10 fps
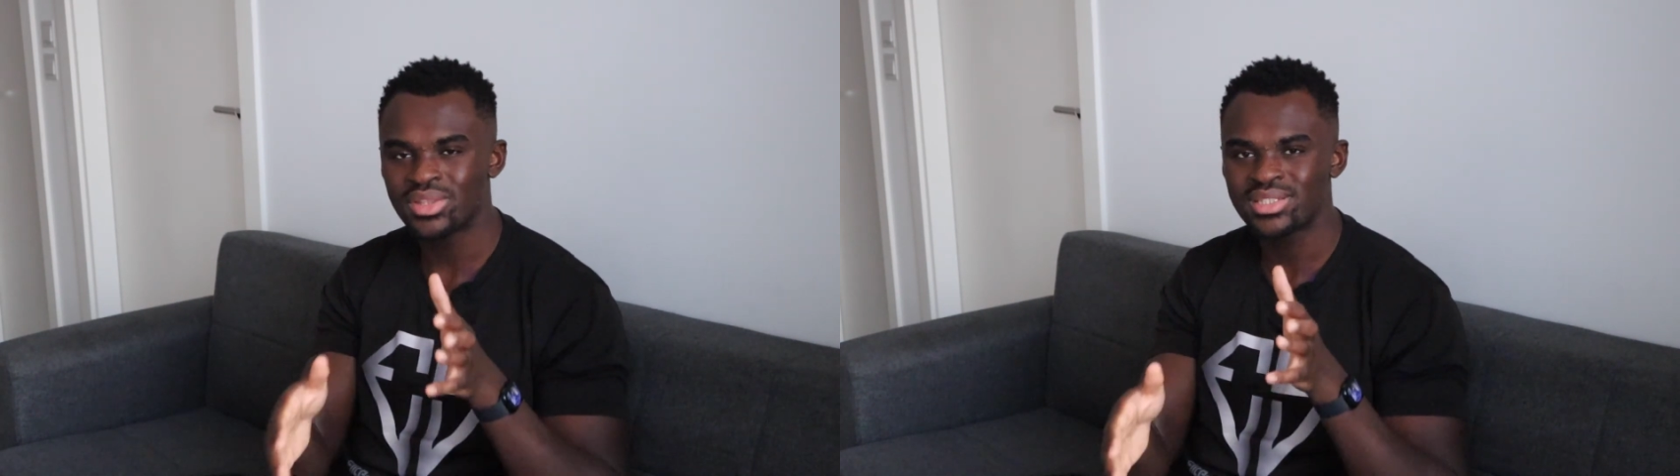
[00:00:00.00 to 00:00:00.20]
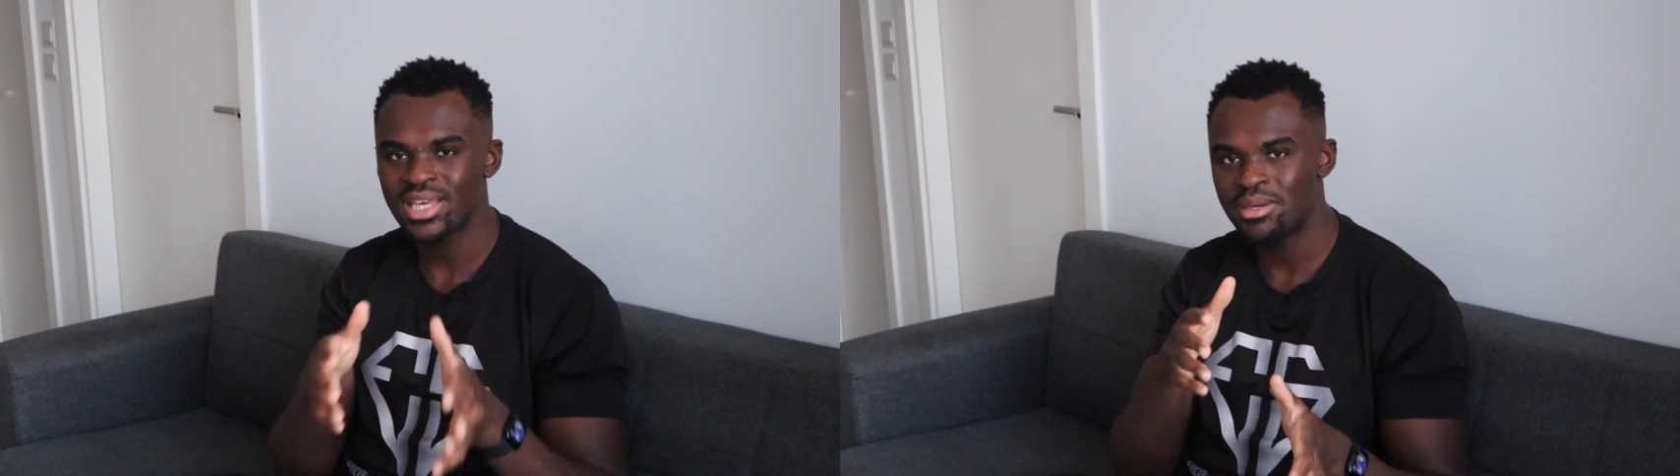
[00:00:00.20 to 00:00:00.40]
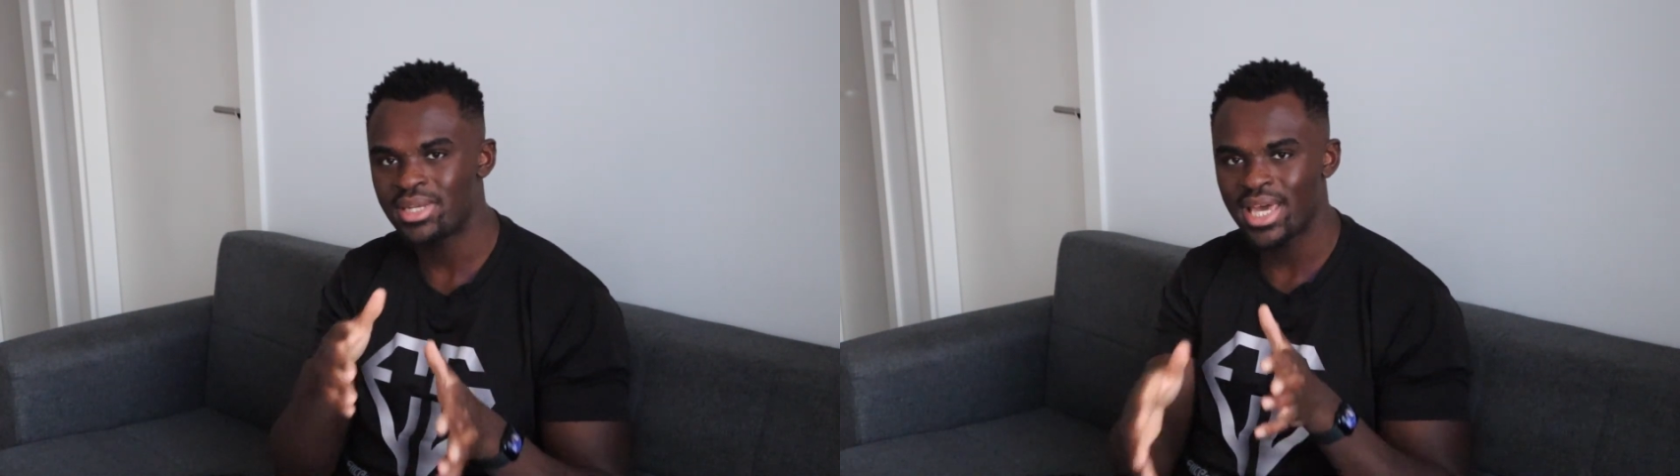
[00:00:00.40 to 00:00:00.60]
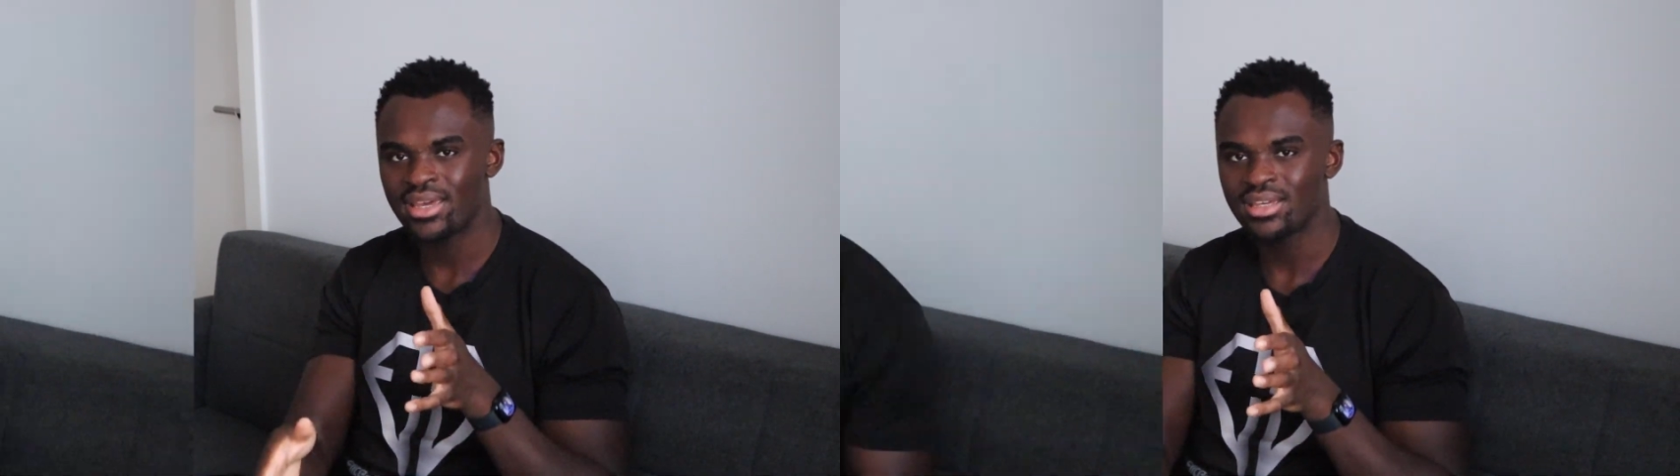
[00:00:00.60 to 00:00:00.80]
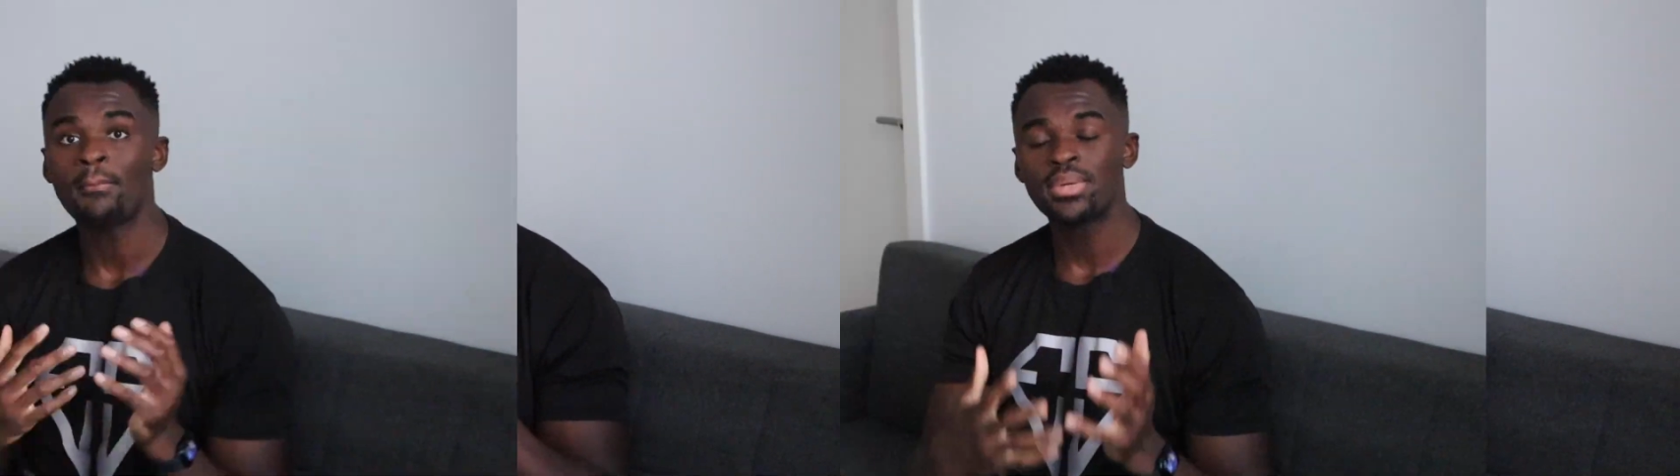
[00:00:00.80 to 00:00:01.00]
on the same
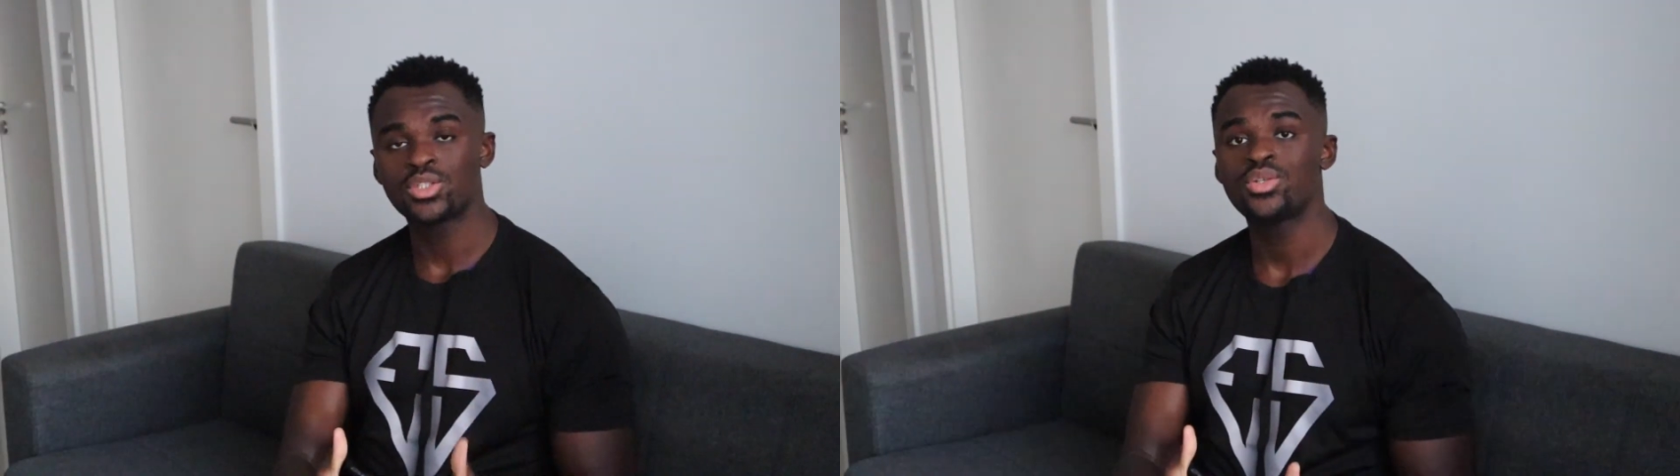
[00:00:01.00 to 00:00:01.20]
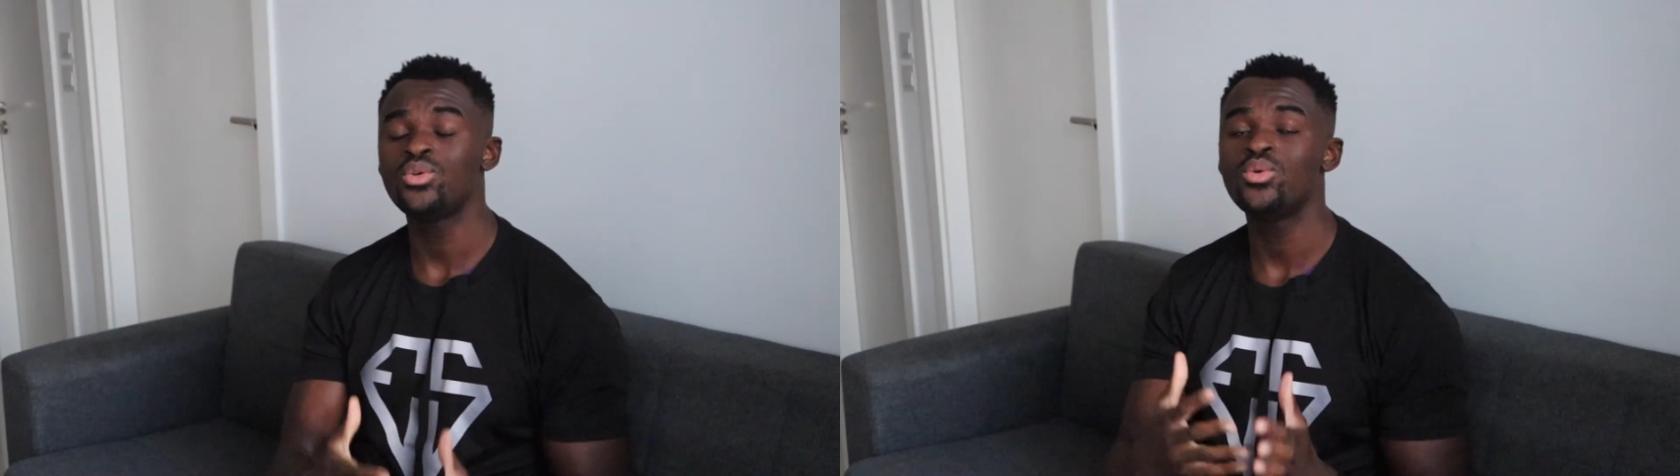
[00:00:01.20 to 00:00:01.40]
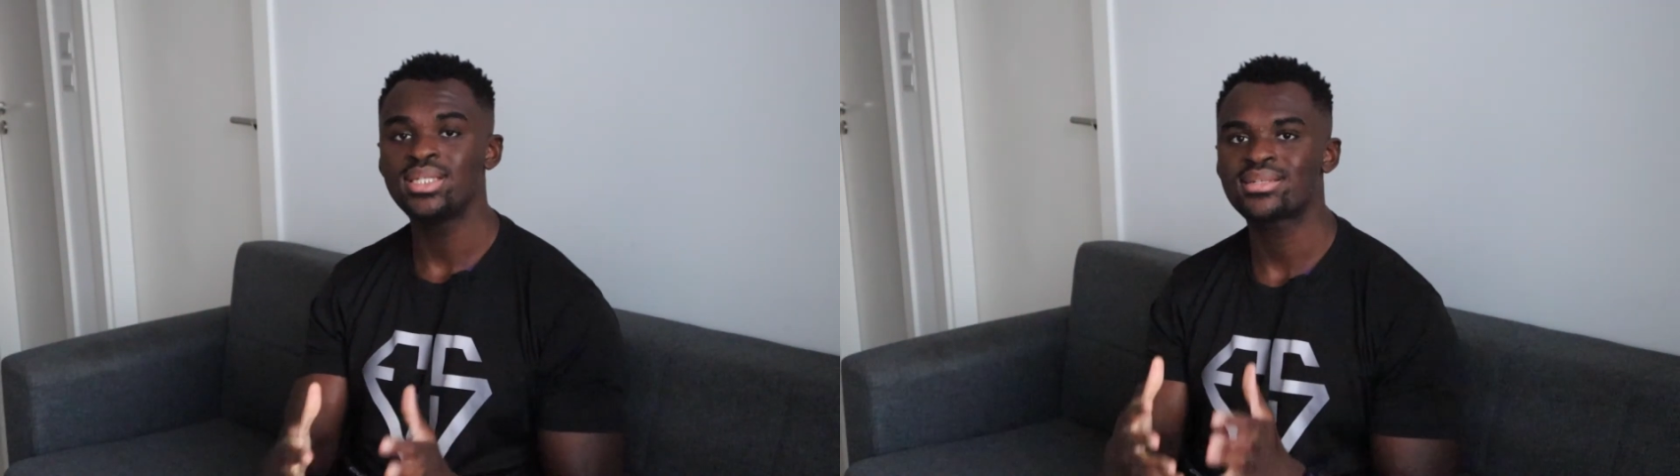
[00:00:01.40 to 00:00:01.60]
day? Number two is